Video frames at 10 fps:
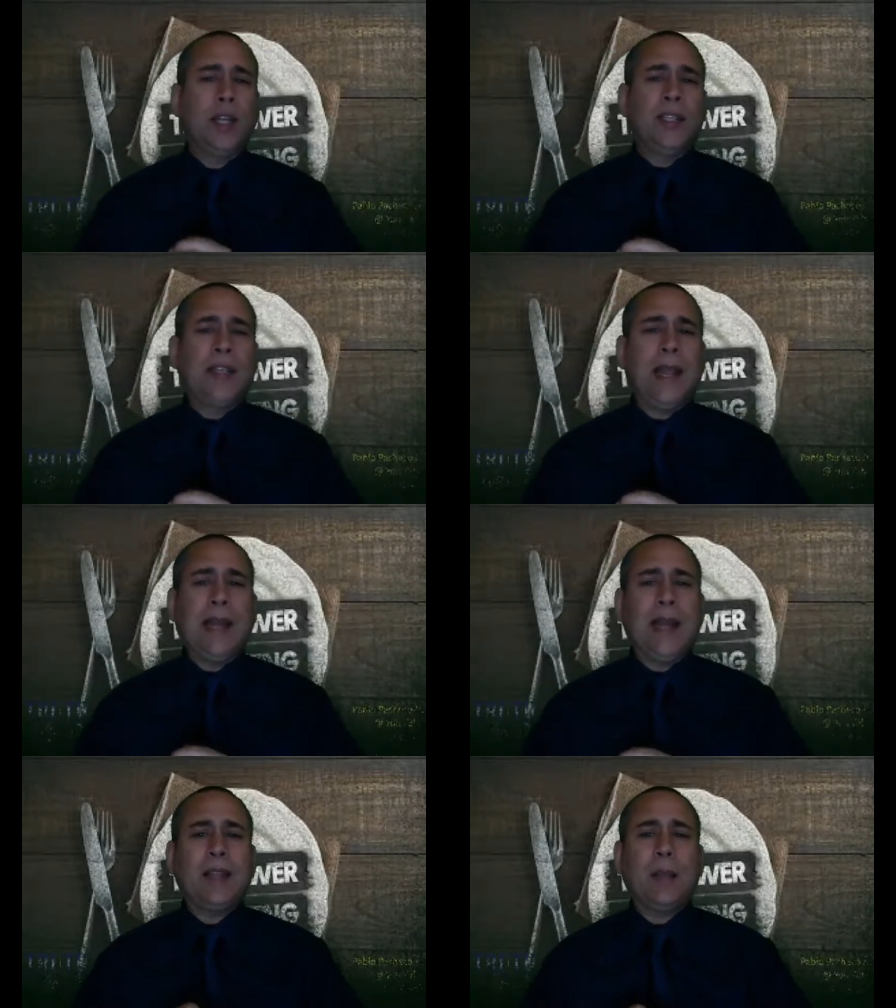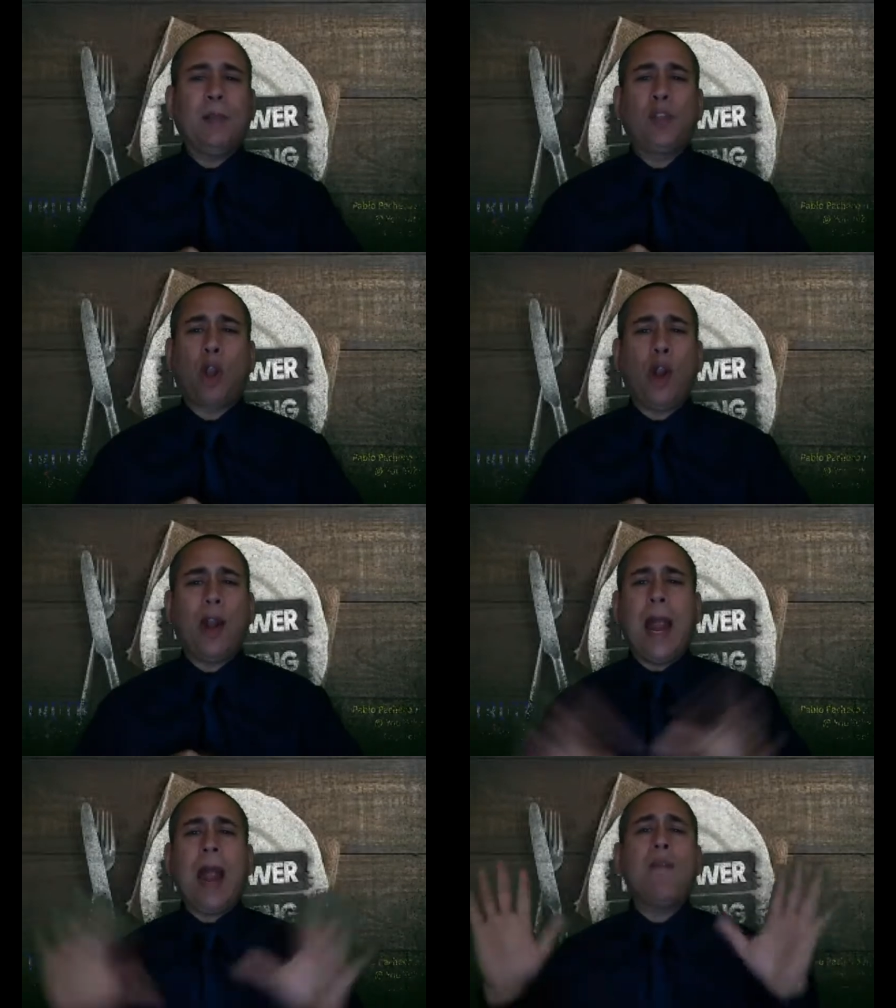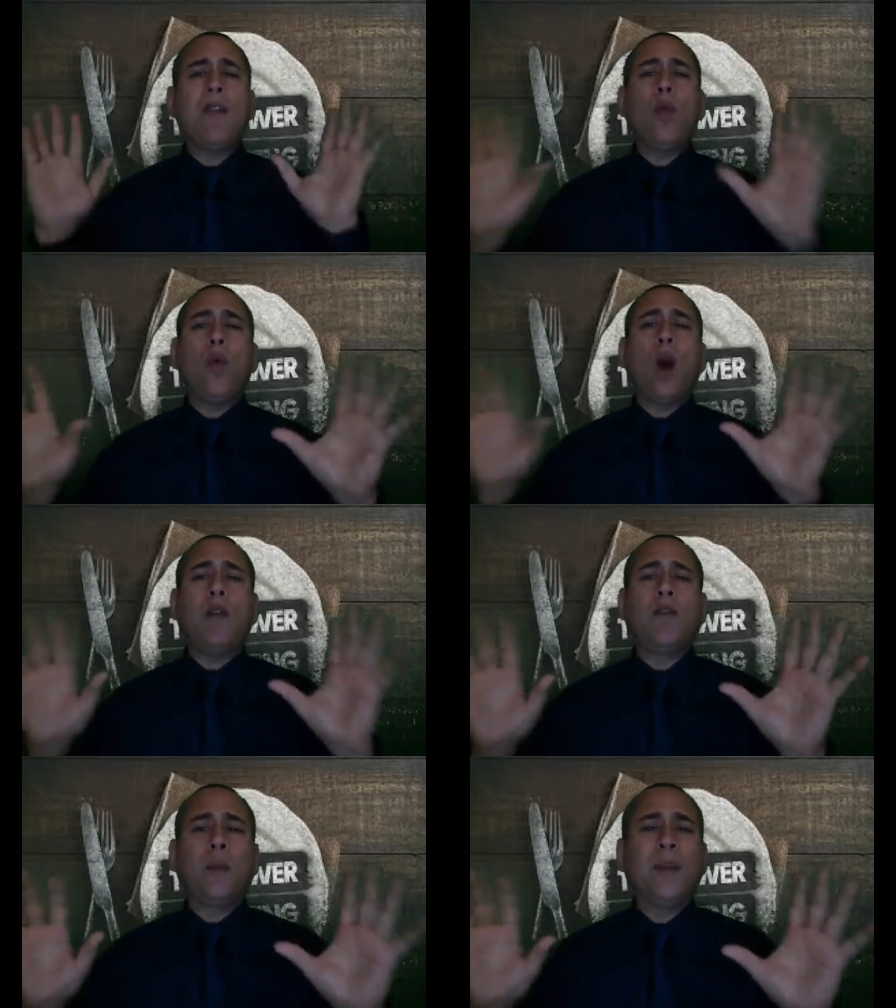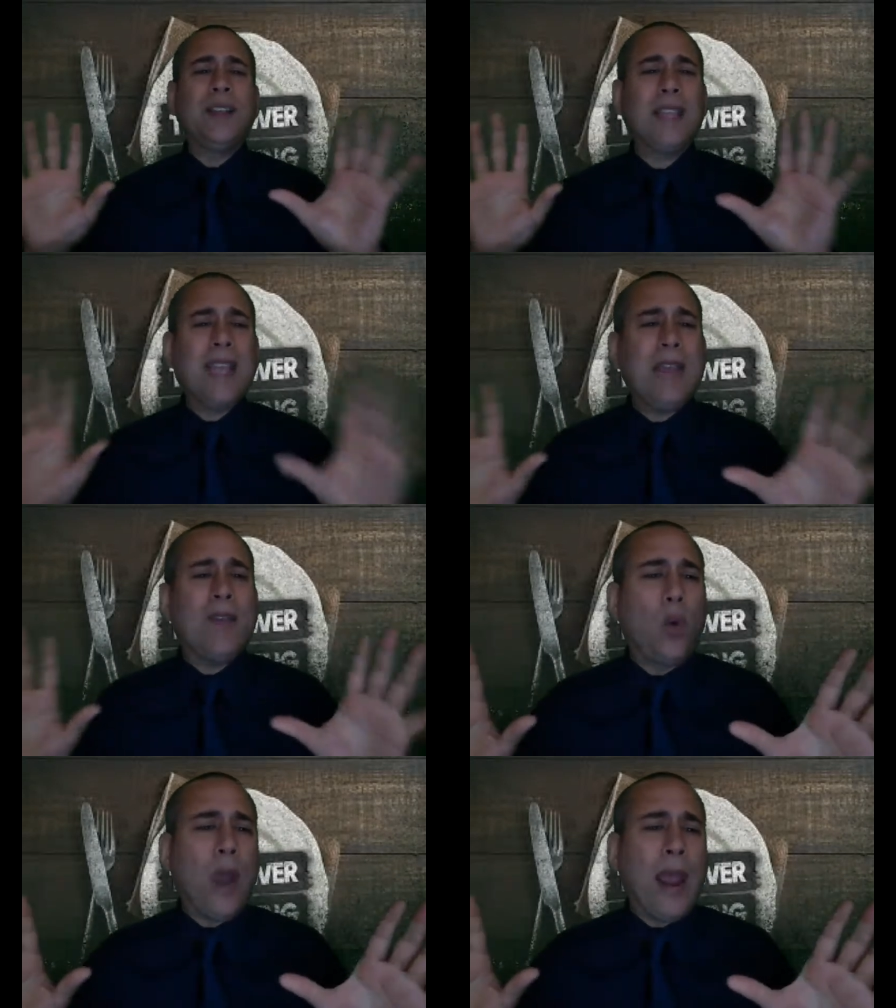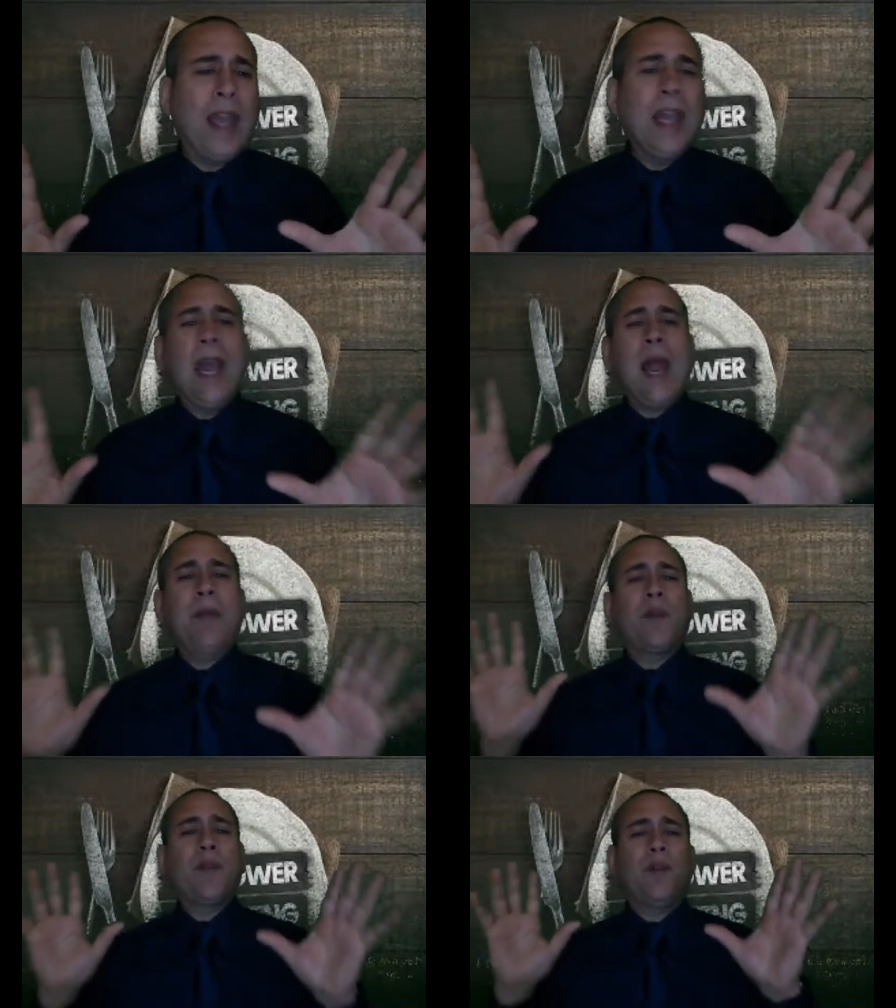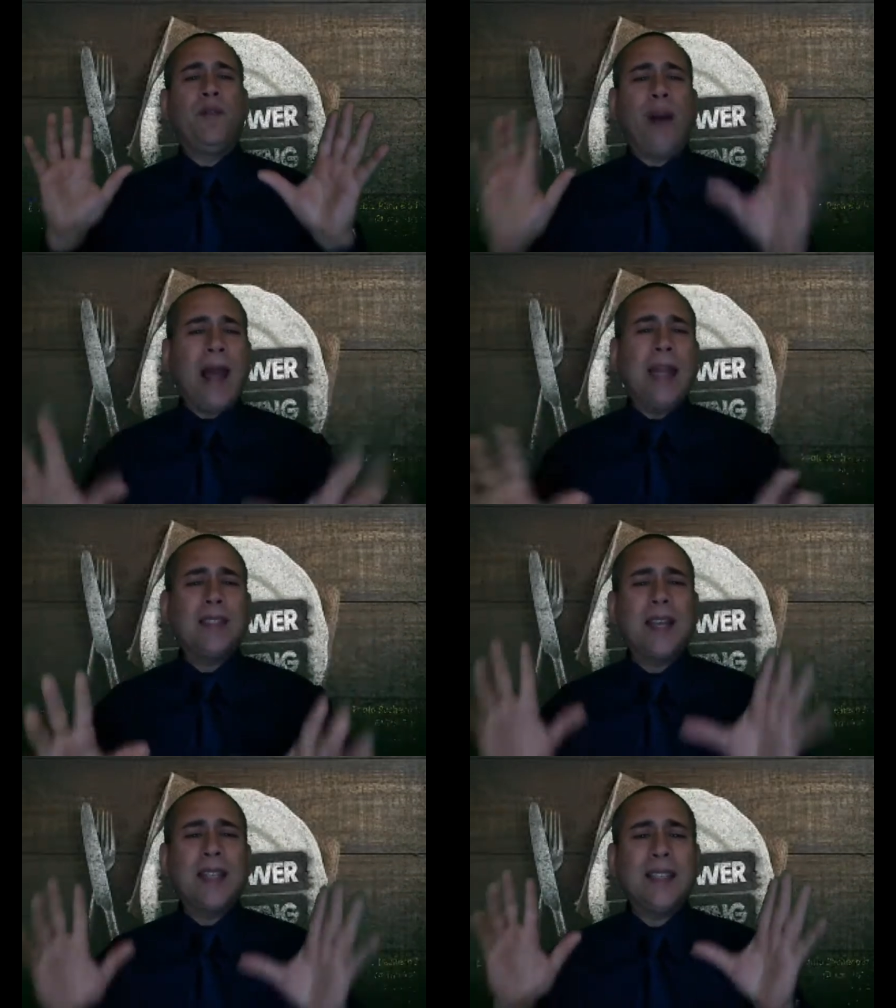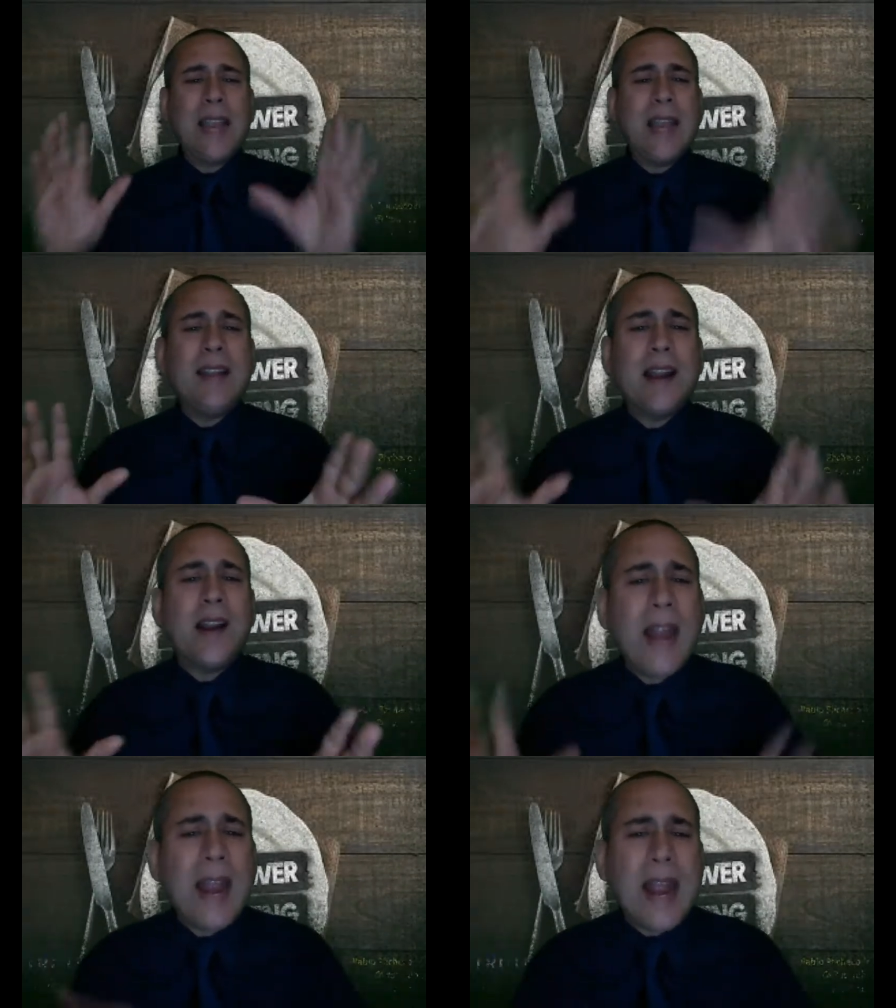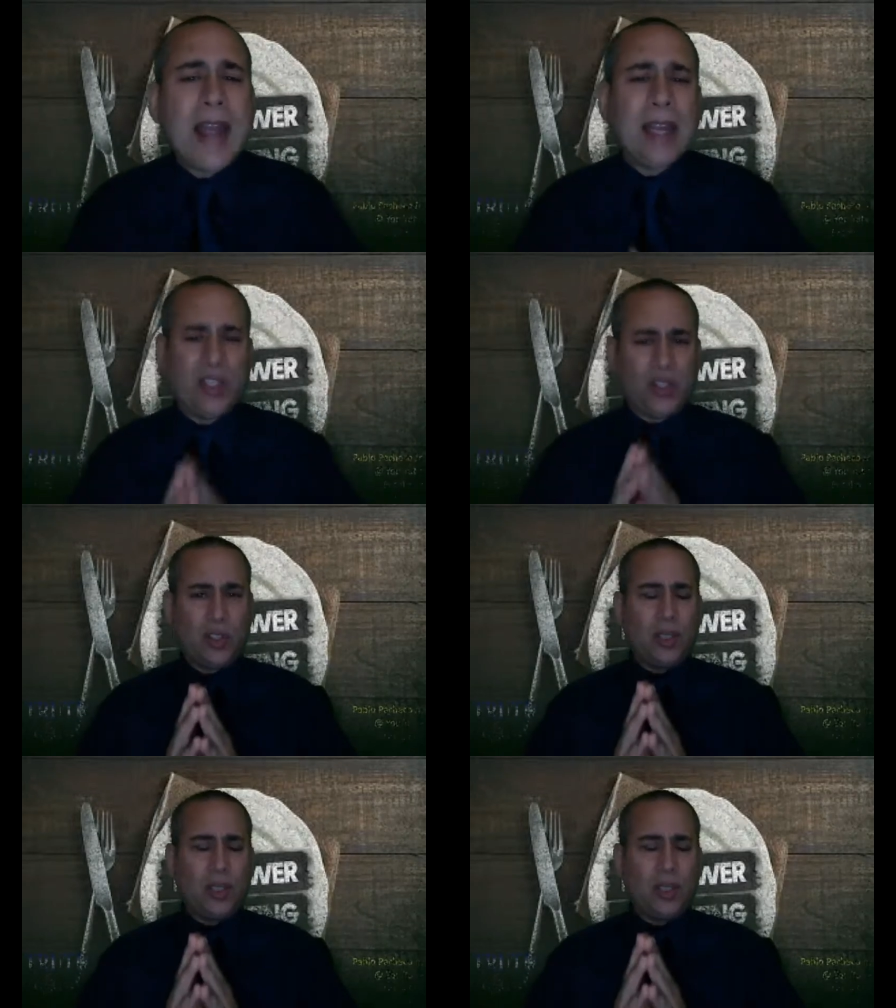Yea, let them turn every one from his evil way and from the violence that is in their hands.